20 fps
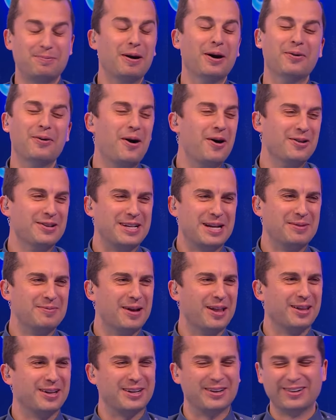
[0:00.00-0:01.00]
it's Bill Walton
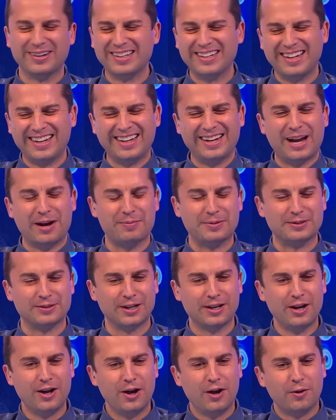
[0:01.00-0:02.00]
emailing you. It, it
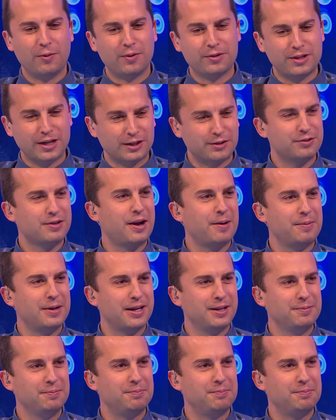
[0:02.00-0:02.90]
happens. Well, thanks for coming